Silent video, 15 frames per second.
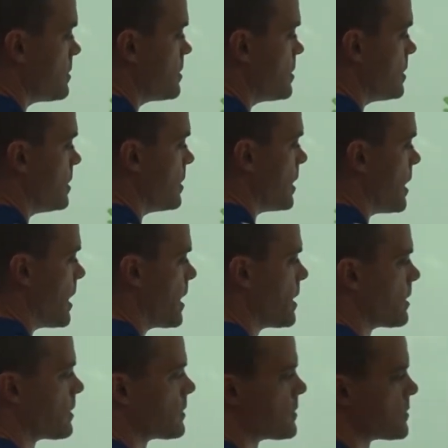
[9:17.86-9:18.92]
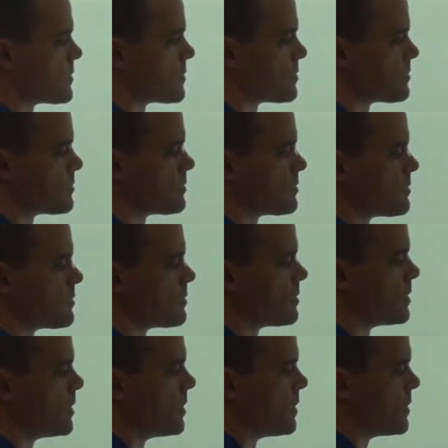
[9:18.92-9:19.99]
dx.
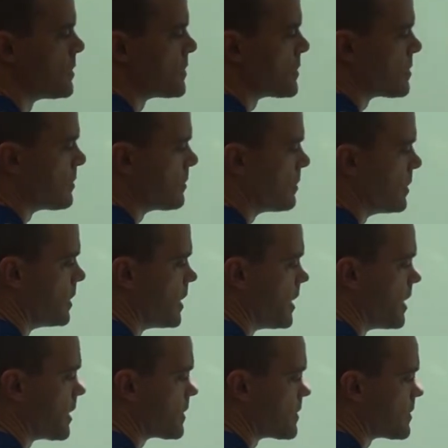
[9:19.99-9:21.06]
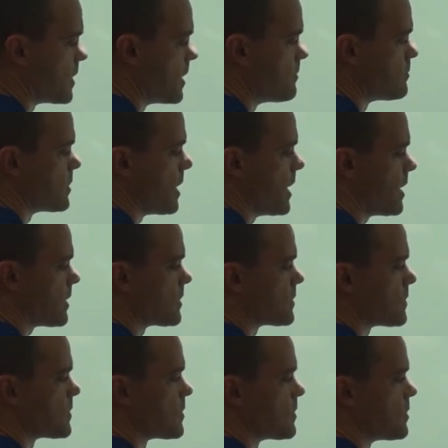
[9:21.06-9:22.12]
Certainly x times
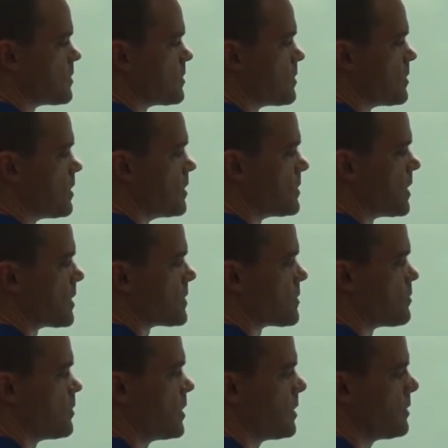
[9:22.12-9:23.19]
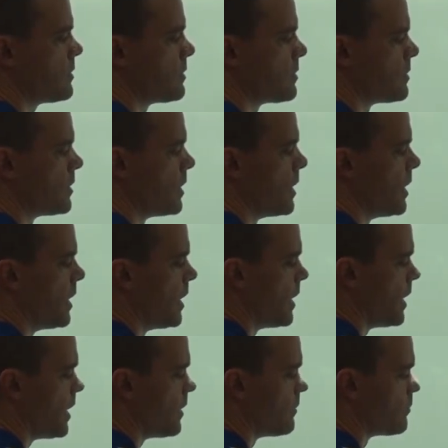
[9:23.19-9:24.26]
x is x squared,
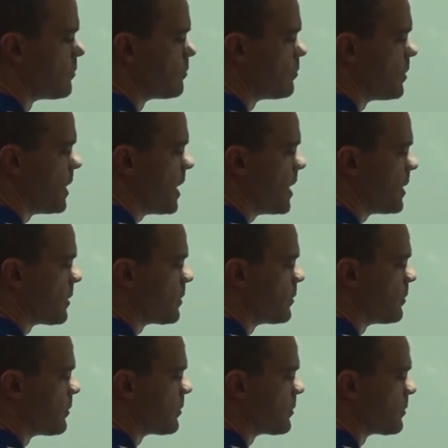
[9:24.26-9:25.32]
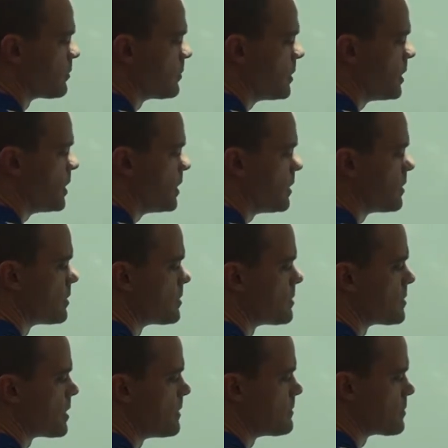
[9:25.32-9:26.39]
and radical 3
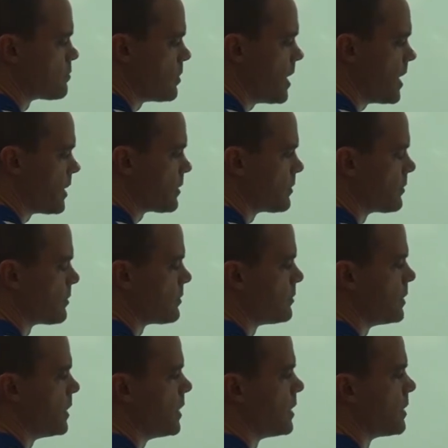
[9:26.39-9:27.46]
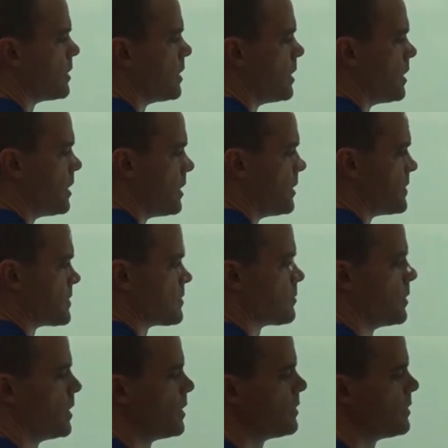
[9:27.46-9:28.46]
times radical 3 is 3.